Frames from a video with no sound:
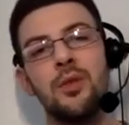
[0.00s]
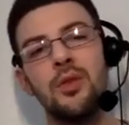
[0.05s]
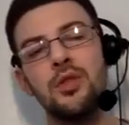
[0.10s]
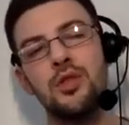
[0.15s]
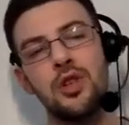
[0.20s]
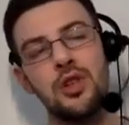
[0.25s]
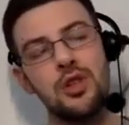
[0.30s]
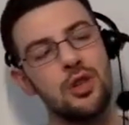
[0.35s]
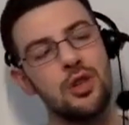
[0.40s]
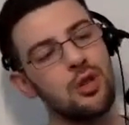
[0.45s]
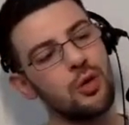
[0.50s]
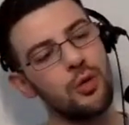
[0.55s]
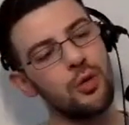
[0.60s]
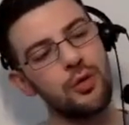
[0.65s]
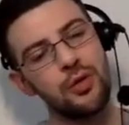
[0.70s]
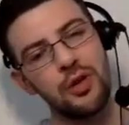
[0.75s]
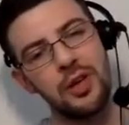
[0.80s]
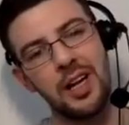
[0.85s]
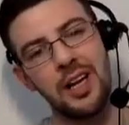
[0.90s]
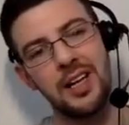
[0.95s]
do you go
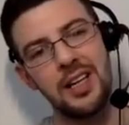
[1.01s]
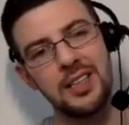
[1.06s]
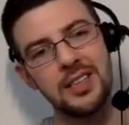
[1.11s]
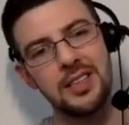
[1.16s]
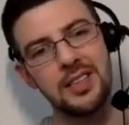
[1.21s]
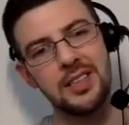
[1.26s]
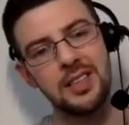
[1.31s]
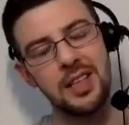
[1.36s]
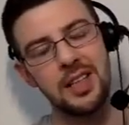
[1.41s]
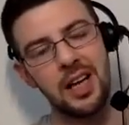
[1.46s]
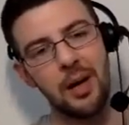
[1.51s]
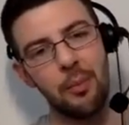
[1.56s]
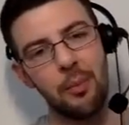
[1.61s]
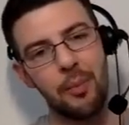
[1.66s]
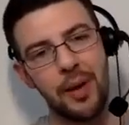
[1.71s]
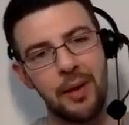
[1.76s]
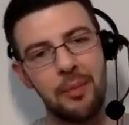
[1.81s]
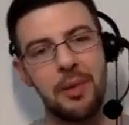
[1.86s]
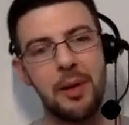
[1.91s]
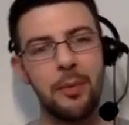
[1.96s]
through that list and
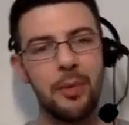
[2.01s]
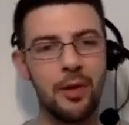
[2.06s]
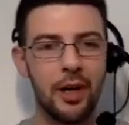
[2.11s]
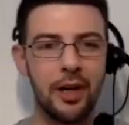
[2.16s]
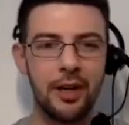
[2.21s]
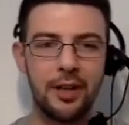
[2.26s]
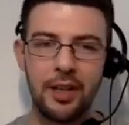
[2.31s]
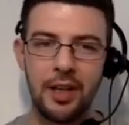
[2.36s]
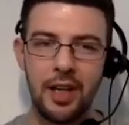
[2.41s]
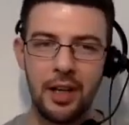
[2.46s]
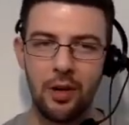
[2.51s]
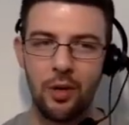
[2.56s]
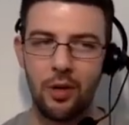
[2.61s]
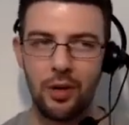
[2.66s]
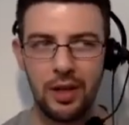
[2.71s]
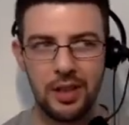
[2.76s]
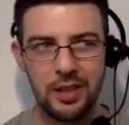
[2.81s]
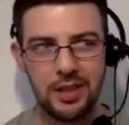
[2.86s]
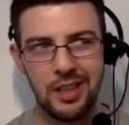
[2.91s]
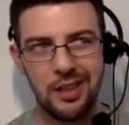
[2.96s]
pick people out and go,
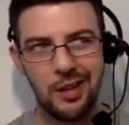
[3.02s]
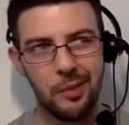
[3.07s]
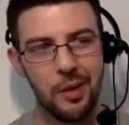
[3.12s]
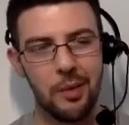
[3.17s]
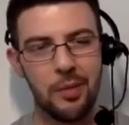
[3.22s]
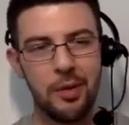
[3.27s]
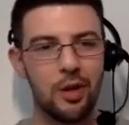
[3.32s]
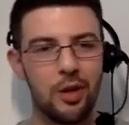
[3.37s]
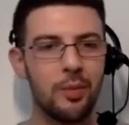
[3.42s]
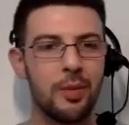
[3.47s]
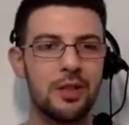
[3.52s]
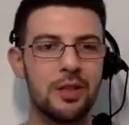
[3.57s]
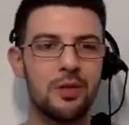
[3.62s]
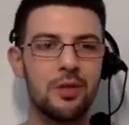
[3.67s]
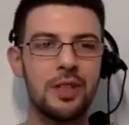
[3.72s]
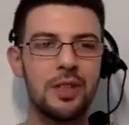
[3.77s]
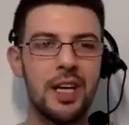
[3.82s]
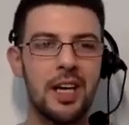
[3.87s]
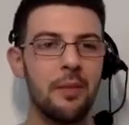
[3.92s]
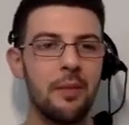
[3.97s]
listen, I could maybe do business
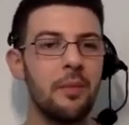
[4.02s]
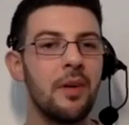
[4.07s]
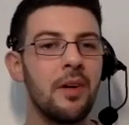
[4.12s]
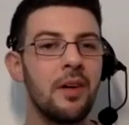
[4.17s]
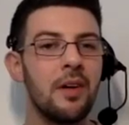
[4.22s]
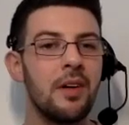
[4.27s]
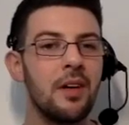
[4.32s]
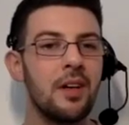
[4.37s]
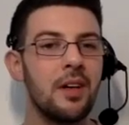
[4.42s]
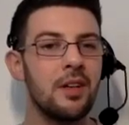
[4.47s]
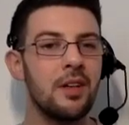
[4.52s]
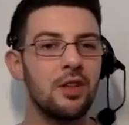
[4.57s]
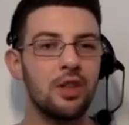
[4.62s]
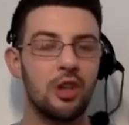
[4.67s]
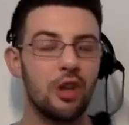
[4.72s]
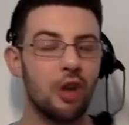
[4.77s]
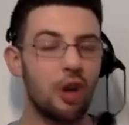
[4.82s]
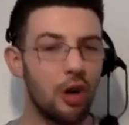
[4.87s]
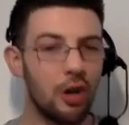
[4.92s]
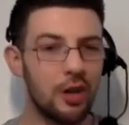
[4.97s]
with them? Do
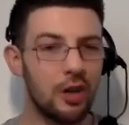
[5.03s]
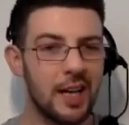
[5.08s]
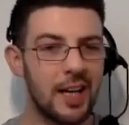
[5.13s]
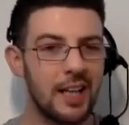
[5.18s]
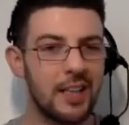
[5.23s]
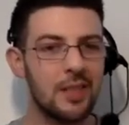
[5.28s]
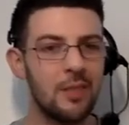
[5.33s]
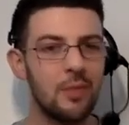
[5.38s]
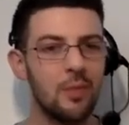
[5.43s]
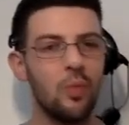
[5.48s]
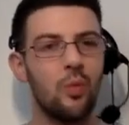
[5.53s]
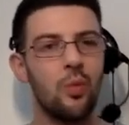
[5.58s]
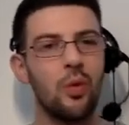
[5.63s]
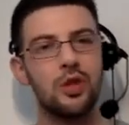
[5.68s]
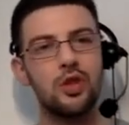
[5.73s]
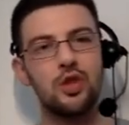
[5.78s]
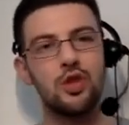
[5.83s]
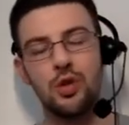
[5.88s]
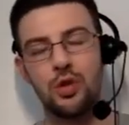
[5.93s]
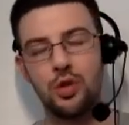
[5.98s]
you contact them?
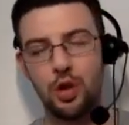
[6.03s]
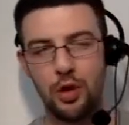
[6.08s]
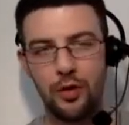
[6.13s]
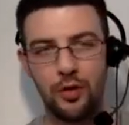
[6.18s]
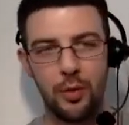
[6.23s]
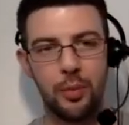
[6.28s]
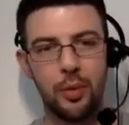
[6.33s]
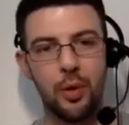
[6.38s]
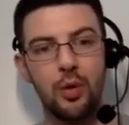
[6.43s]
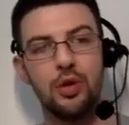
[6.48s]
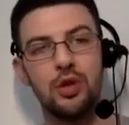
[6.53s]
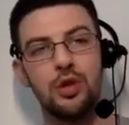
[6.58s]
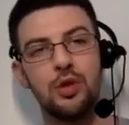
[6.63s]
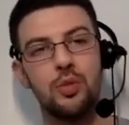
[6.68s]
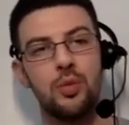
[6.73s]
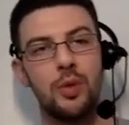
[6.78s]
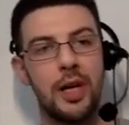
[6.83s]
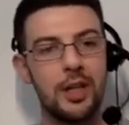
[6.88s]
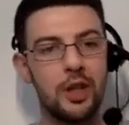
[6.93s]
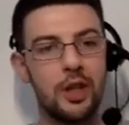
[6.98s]
What's your sort of approach
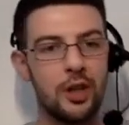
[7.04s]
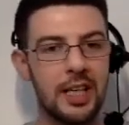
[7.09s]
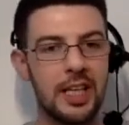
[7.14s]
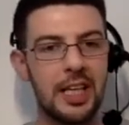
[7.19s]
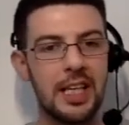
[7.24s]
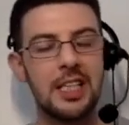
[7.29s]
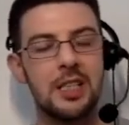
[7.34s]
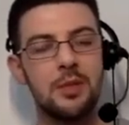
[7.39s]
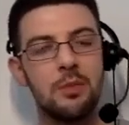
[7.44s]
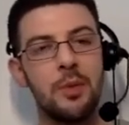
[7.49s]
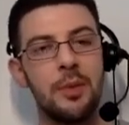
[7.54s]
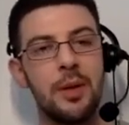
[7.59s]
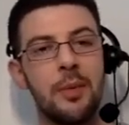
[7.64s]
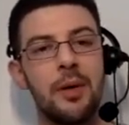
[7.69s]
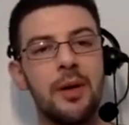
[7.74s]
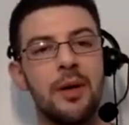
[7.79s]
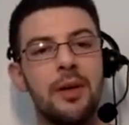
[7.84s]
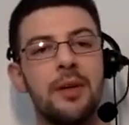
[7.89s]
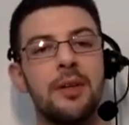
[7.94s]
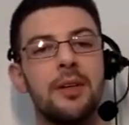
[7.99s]
when you're engaging with people?